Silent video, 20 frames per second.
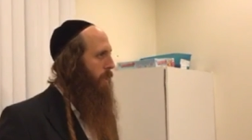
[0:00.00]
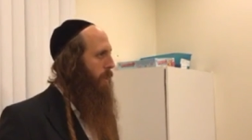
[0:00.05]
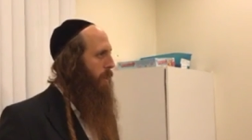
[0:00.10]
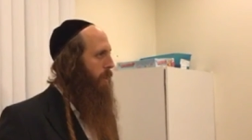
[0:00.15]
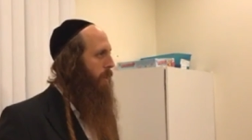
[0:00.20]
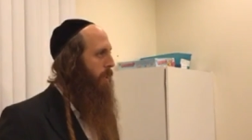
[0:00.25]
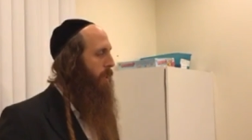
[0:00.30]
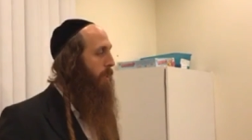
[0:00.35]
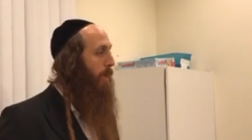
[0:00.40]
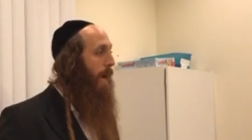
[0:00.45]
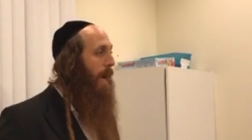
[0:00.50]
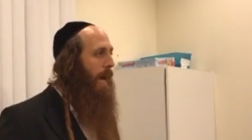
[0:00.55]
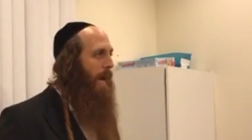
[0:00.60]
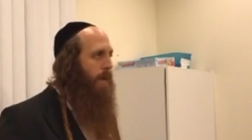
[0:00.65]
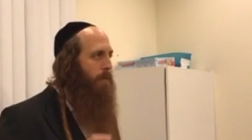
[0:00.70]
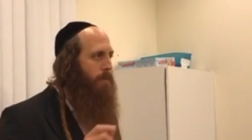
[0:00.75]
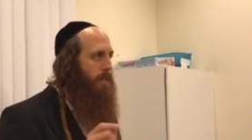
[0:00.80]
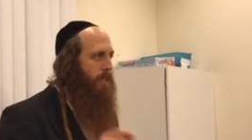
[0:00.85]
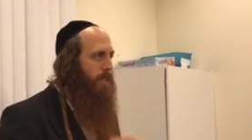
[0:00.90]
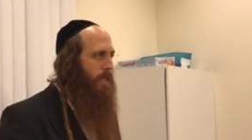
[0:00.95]
that
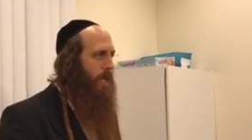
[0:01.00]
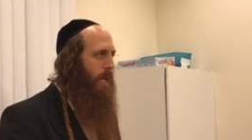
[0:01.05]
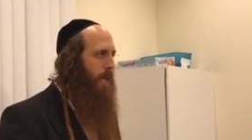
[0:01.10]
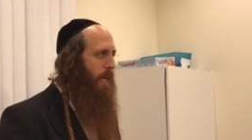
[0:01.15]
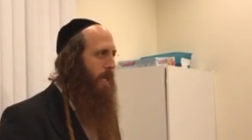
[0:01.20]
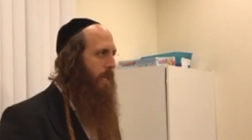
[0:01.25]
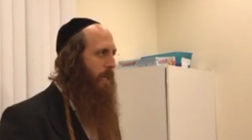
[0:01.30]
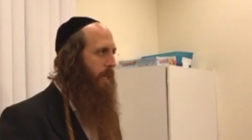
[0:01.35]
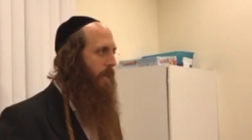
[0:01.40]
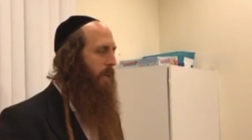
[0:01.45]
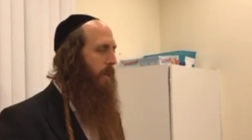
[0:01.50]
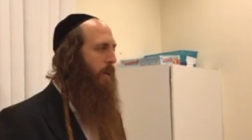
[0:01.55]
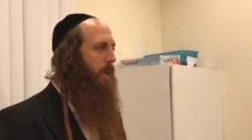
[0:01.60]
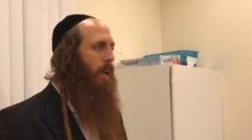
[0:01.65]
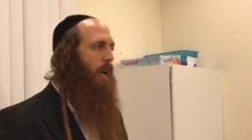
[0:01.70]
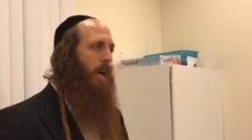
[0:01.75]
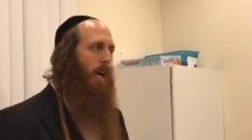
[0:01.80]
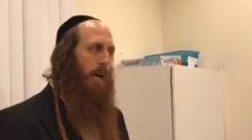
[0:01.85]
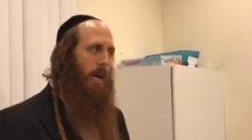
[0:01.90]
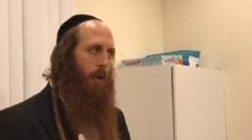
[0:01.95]
I'm saying,
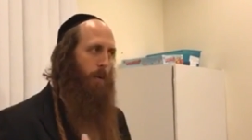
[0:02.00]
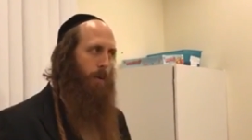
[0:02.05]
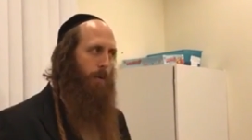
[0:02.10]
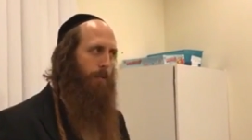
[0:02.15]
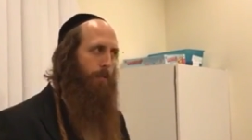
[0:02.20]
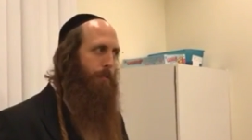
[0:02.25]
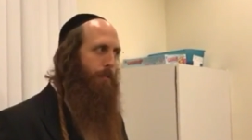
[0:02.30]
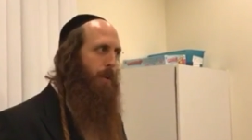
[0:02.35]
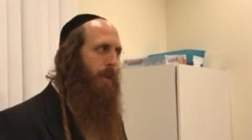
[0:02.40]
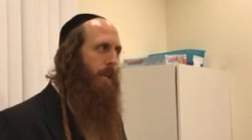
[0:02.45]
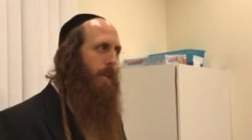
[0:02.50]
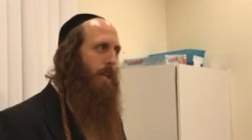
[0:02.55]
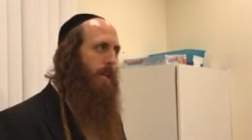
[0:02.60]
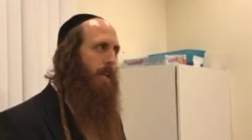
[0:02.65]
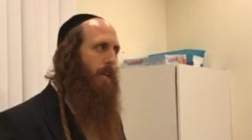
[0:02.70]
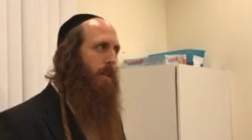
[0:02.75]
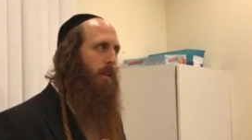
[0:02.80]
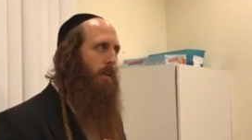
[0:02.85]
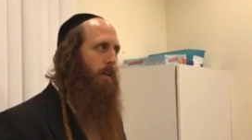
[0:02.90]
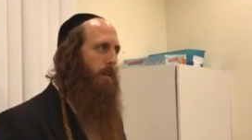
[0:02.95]
are
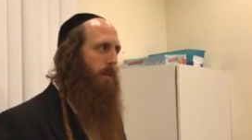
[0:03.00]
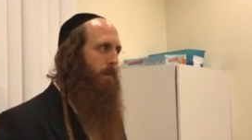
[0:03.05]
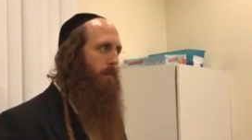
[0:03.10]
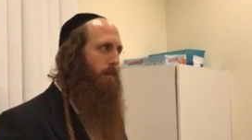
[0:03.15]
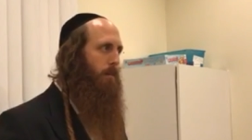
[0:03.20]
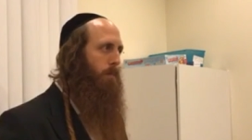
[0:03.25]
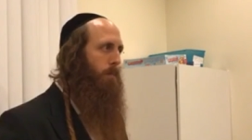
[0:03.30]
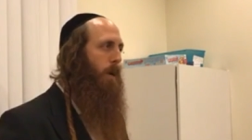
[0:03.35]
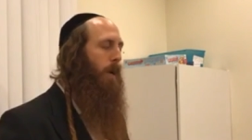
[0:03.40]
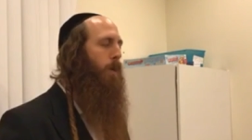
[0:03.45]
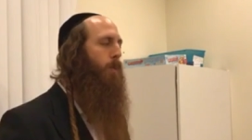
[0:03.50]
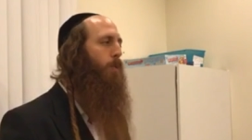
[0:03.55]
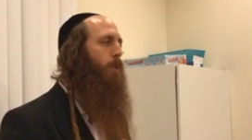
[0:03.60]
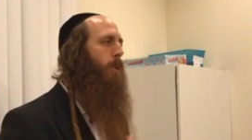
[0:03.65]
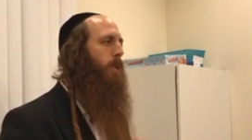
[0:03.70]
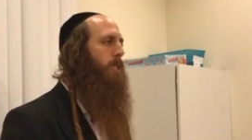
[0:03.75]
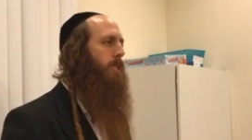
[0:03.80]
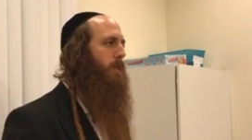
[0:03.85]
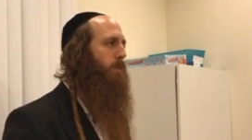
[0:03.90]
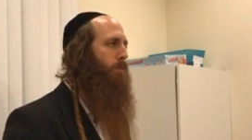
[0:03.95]
revealing my
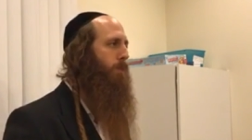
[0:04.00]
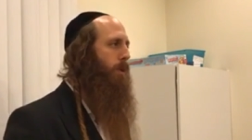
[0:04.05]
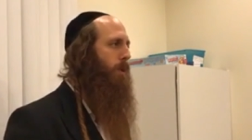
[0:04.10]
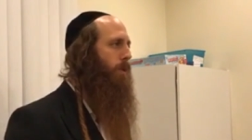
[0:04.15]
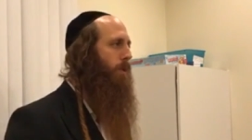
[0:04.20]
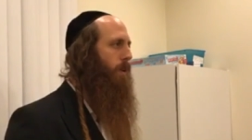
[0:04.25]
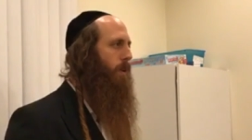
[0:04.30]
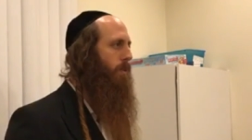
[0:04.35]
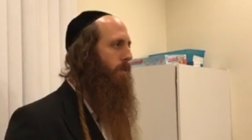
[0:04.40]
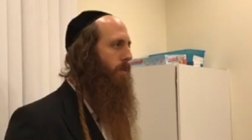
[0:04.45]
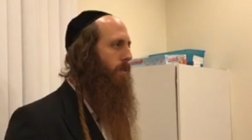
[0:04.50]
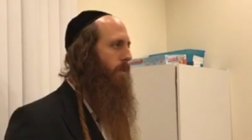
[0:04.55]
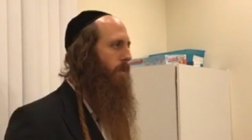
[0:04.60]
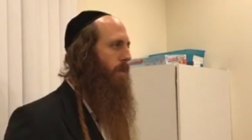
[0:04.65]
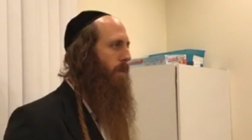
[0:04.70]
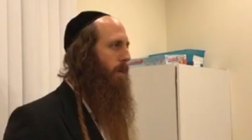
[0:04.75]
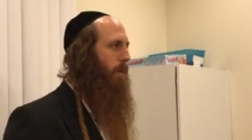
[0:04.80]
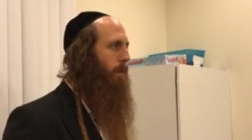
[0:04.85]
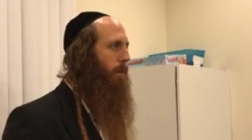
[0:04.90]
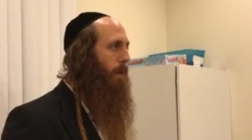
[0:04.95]
real spirit,
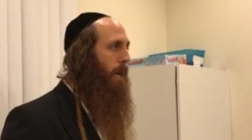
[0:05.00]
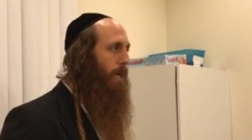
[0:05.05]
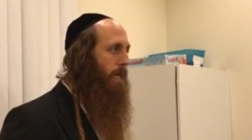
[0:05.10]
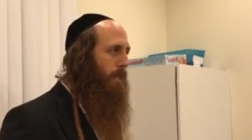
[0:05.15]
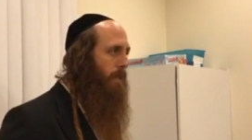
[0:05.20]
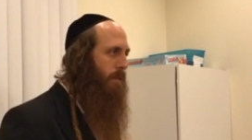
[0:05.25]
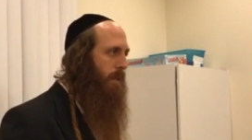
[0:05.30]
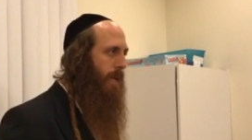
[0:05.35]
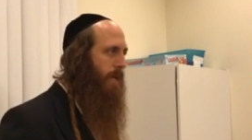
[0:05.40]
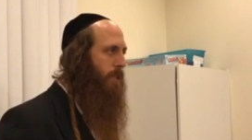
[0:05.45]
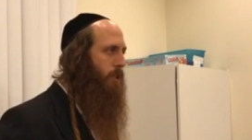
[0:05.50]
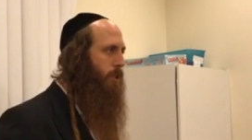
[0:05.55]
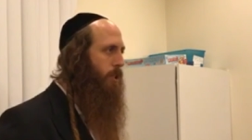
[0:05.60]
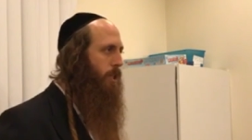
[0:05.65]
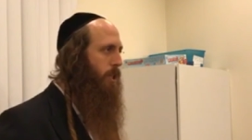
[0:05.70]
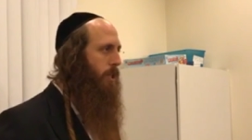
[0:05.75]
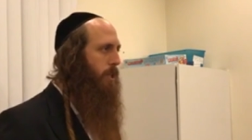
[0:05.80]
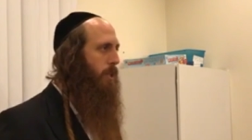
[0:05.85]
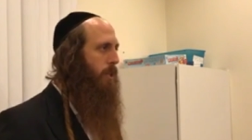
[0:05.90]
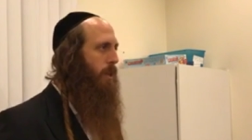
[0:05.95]
my
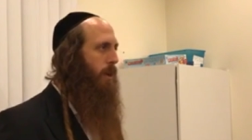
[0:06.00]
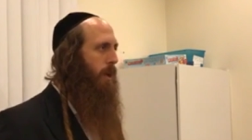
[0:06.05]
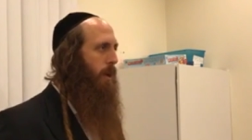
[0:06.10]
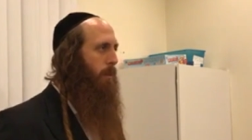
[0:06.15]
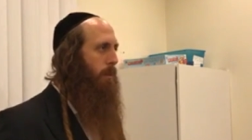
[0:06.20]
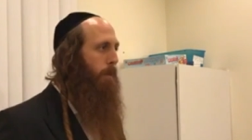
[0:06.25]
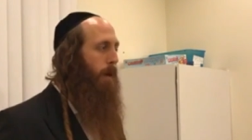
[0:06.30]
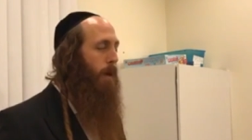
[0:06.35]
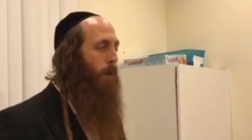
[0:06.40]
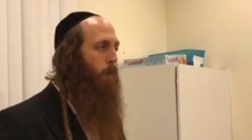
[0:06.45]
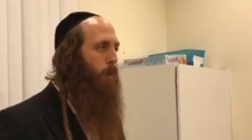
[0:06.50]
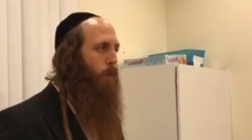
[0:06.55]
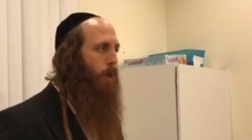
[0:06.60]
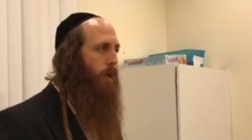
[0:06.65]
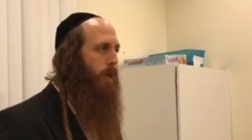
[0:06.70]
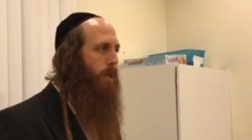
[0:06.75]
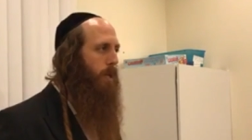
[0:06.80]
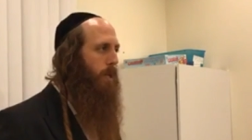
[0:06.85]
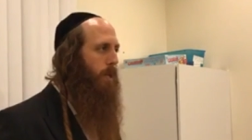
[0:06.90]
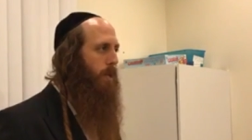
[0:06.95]
intention, my
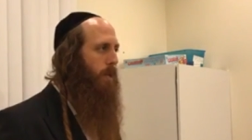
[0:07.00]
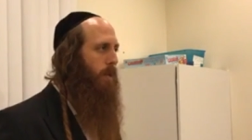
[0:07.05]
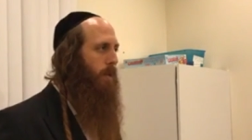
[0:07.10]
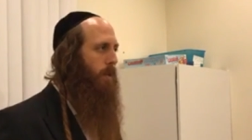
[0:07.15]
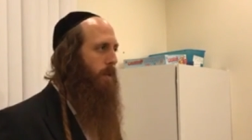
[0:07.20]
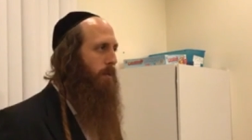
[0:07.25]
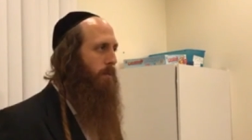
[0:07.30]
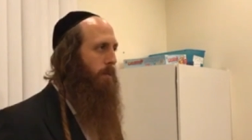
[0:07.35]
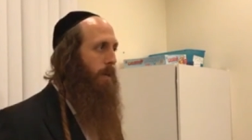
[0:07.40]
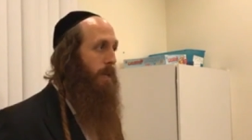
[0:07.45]
will, my